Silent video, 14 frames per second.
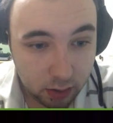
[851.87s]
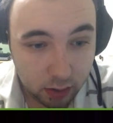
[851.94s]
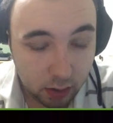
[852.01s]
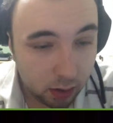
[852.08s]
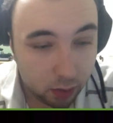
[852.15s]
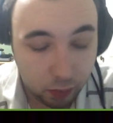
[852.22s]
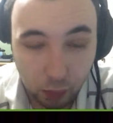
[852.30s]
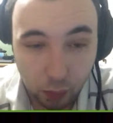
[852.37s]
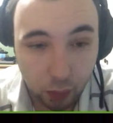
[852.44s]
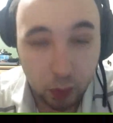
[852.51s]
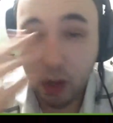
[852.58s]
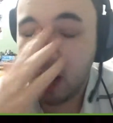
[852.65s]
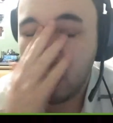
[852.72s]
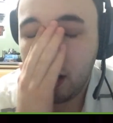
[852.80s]

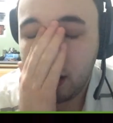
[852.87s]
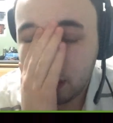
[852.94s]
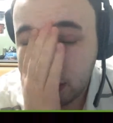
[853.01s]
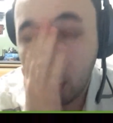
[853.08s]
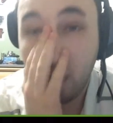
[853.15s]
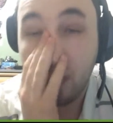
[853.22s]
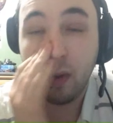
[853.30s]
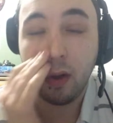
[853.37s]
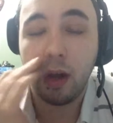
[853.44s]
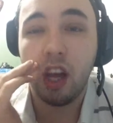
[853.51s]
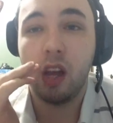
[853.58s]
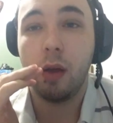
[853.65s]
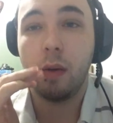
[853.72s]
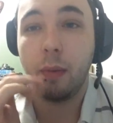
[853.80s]

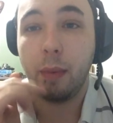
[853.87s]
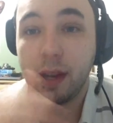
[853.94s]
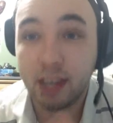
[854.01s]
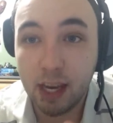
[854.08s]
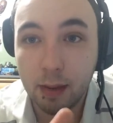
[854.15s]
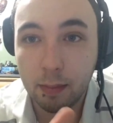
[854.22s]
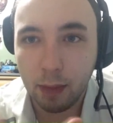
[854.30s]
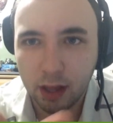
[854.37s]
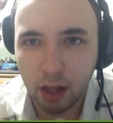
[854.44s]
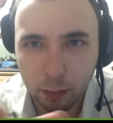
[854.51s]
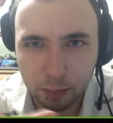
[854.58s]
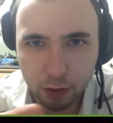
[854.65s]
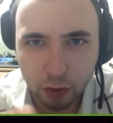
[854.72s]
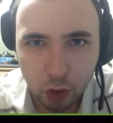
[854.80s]
my team, my little
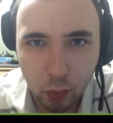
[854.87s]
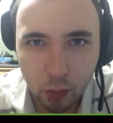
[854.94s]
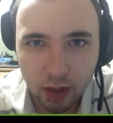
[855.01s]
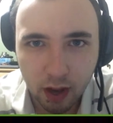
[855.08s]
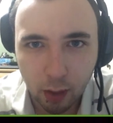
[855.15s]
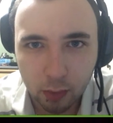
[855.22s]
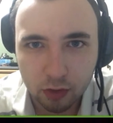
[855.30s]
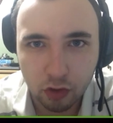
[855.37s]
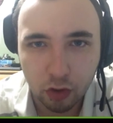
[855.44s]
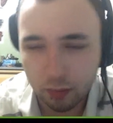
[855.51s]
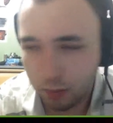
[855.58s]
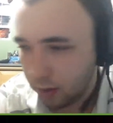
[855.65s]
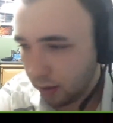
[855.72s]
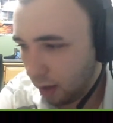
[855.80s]
platoon that I was
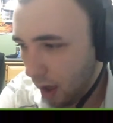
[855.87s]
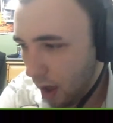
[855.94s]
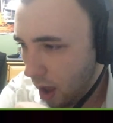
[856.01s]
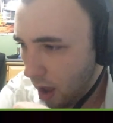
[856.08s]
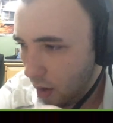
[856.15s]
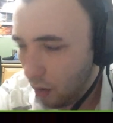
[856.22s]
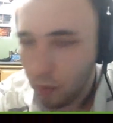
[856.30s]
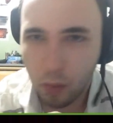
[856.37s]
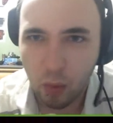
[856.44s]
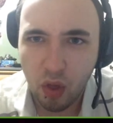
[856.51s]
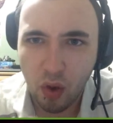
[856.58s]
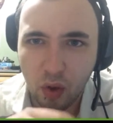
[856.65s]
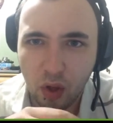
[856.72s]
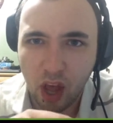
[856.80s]
grouped with,
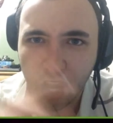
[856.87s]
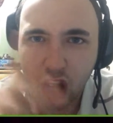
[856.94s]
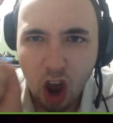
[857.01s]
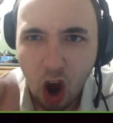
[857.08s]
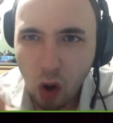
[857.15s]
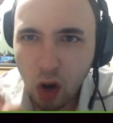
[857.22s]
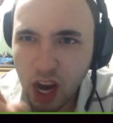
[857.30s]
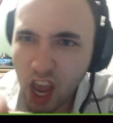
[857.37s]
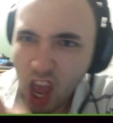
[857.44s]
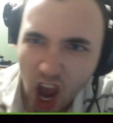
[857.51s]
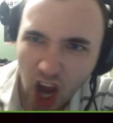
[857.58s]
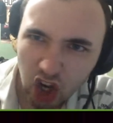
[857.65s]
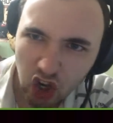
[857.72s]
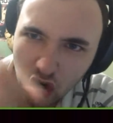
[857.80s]
they were like, okay,
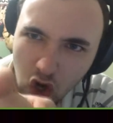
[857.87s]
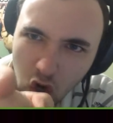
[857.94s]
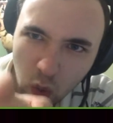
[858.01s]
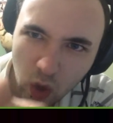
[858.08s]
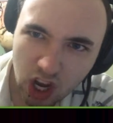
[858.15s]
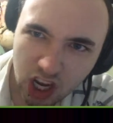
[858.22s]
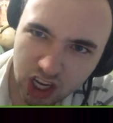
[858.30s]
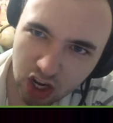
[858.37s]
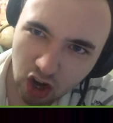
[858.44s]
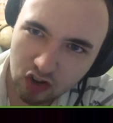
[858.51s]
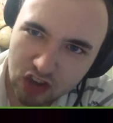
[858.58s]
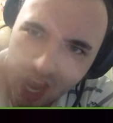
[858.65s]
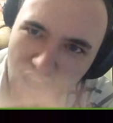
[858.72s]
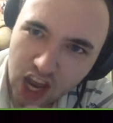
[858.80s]
and you get on
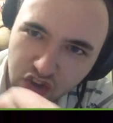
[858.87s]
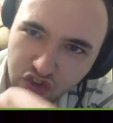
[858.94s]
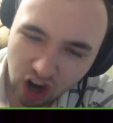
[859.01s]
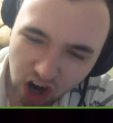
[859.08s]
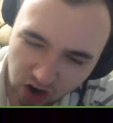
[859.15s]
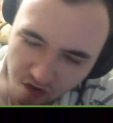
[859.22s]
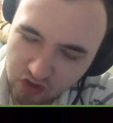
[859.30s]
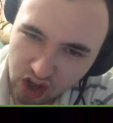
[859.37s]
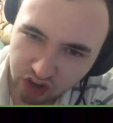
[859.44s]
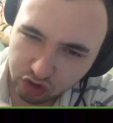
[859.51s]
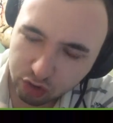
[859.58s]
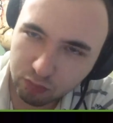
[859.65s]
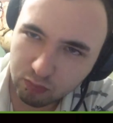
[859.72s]
the edge of this